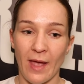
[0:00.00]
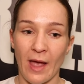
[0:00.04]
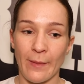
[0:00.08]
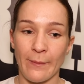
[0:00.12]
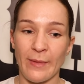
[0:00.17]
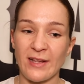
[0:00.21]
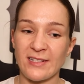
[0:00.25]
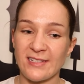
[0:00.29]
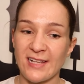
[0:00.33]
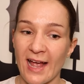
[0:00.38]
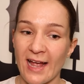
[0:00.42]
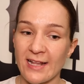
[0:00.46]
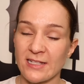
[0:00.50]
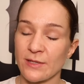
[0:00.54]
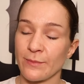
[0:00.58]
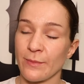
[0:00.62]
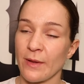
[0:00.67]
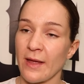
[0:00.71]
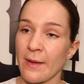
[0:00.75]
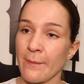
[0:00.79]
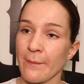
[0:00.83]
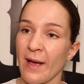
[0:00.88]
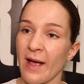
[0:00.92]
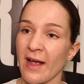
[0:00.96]
I'm excited to
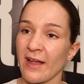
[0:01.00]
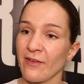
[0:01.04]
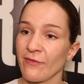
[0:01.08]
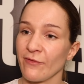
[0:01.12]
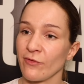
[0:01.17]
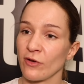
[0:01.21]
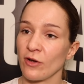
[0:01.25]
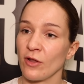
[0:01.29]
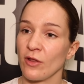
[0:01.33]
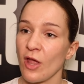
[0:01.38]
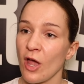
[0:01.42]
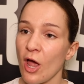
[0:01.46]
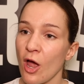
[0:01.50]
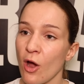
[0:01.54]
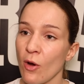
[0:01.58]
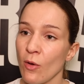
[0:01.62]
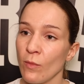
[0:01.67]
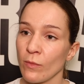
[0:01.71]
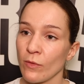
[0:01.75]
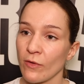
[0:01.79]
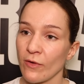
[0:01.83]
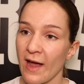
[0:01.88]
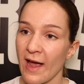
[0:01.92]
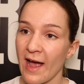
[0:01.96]
be back in front of the
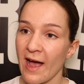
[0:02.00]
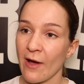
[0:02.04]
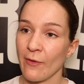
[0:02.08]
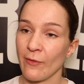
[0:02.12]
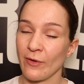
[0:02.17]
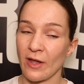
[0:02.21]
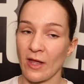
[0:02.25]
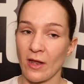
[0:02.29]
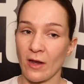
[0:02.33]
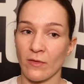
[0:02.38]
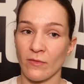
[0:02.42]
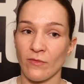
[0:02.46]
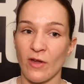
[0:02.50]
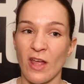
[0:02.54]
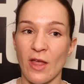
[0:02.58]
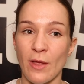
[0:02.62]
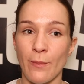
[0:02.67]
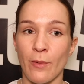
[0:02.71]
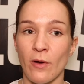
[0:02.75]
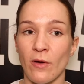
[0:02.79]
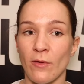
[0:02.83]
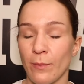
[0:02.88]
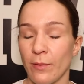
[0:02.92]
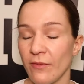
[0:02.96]
home crowd and really
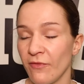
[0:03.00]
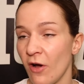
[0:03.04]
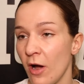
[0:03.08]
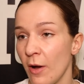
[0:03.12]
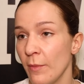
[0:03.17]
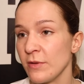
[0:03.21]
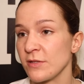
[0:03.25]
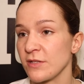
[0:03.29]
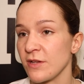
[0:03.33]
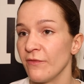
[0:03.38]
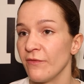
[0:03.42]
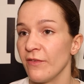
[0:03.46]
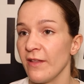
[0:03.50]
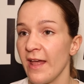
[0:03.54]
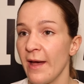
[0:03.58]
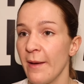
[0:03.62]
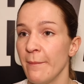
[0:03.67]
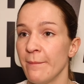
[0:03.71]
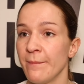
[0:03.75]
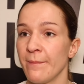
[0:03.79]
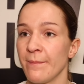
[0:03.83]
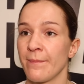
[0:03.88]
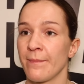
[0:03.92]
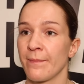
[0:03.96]
put a performance on for
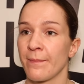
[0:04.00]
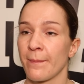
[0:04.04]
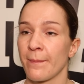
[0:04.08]
them. I